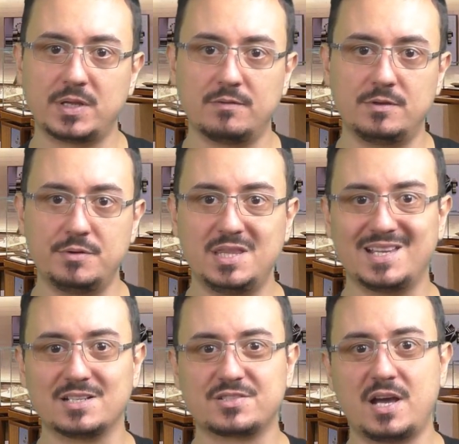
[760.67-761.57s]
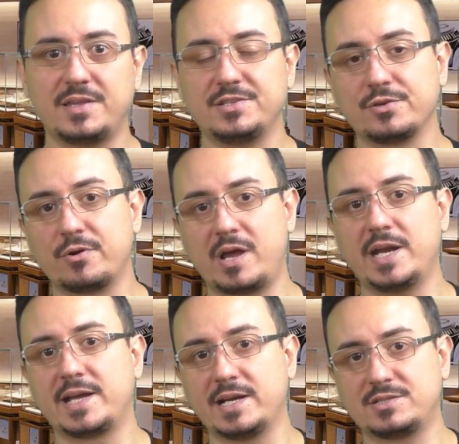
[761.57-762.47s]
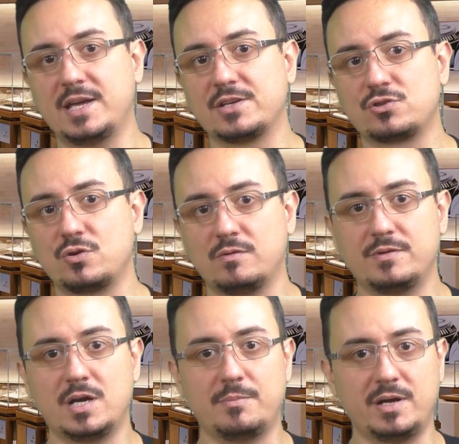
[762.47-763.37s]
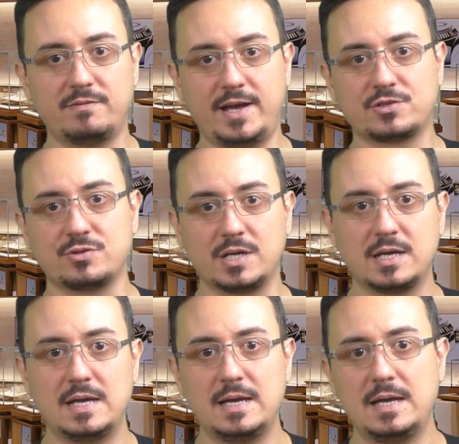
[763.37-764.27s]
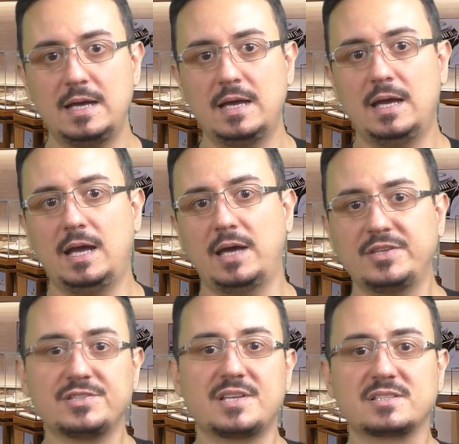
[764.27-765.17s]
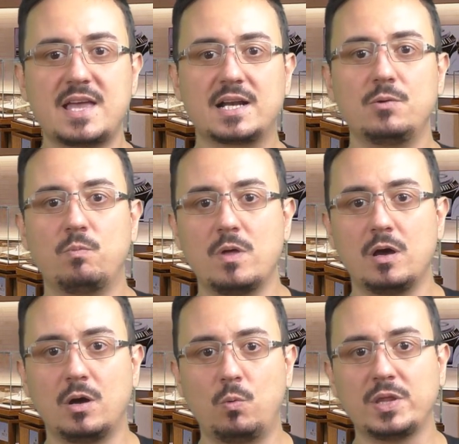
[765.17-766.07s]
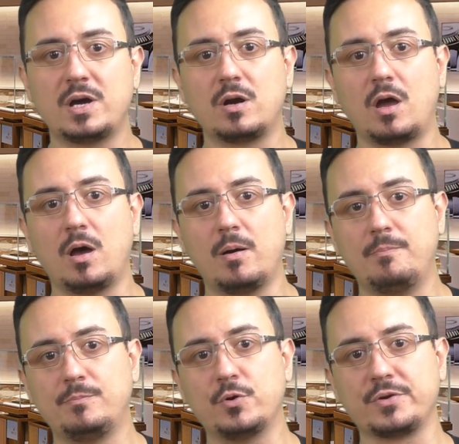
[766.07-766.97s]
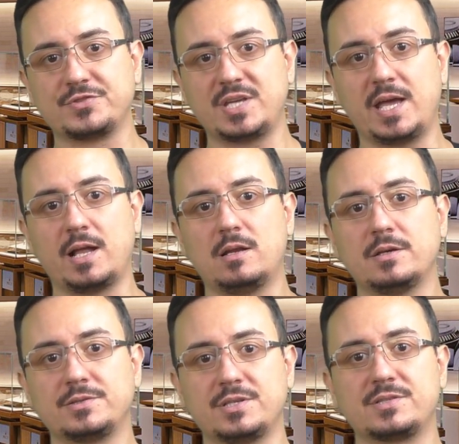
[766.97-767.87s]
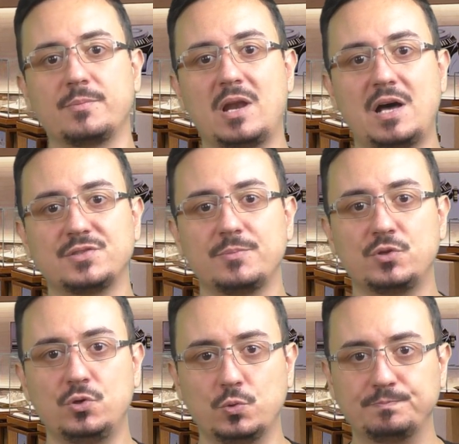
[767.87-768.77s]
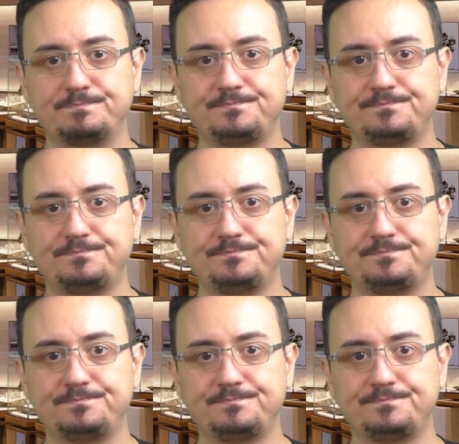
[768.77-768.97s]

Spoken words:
if the retail side is an organic extension of their manufacturing. And this is exactly what our point of sale system allows them to do.